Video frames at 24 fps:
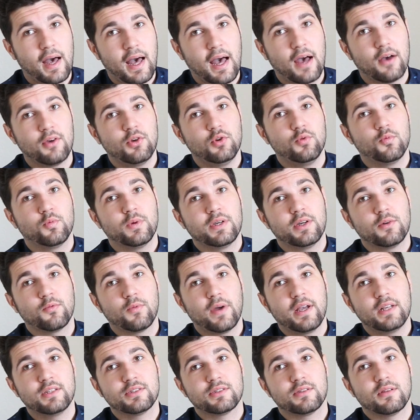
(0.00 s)
how you
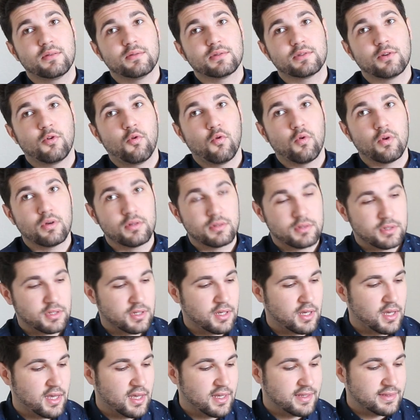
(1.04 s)
rearrange those chords
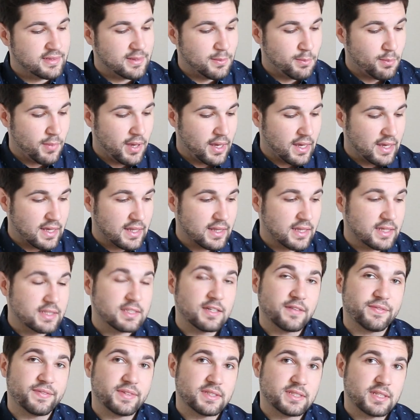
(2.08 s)
to make the
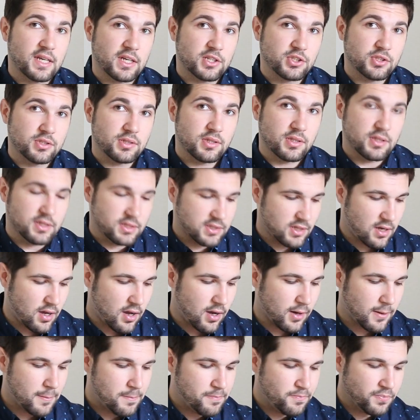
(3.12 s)
different sections of the song.
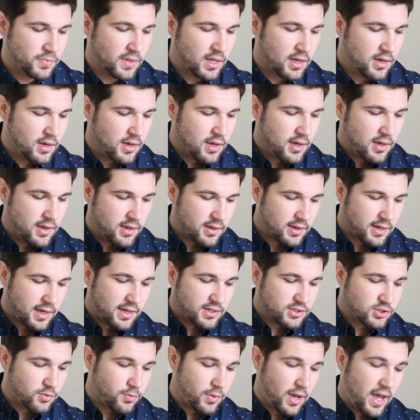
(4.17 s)
Okay,
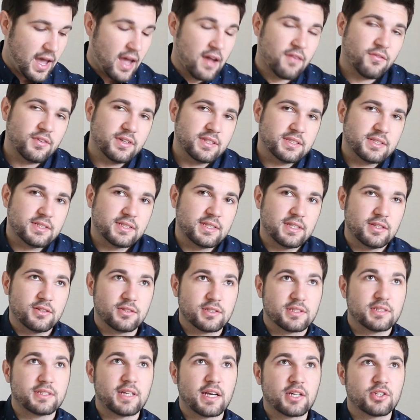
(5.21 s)
so every single
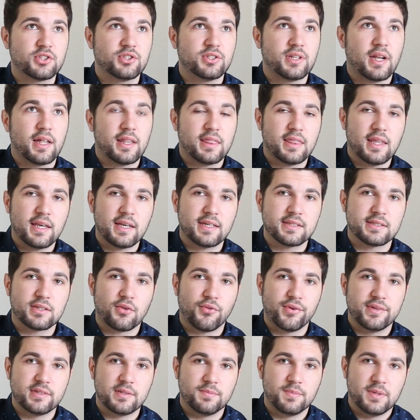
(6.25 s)
section, I think, is
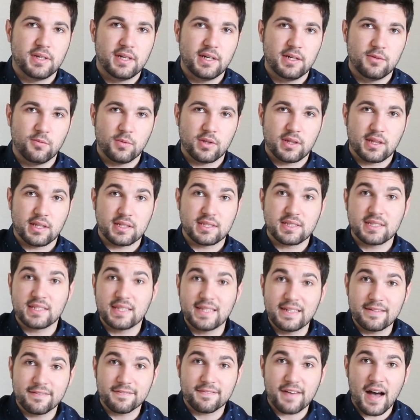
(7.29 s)
going to begin with a
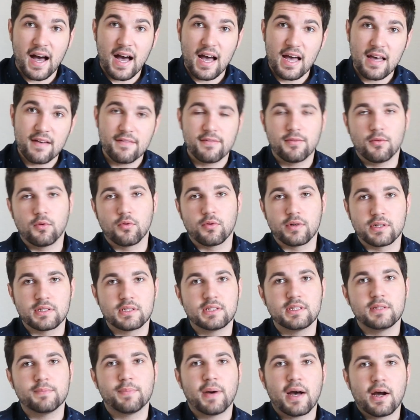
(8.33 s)
C5 or a
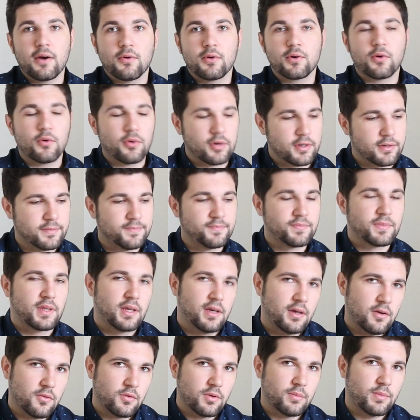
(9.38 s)
C power chord.
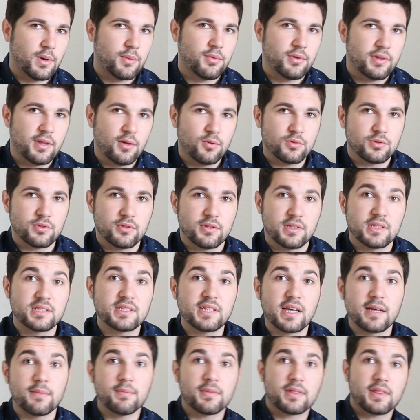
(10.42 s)
Remember, those are the
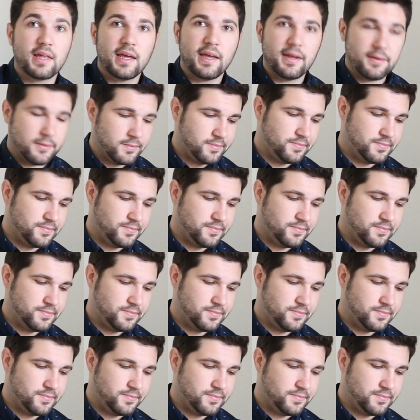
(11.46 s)
same thing.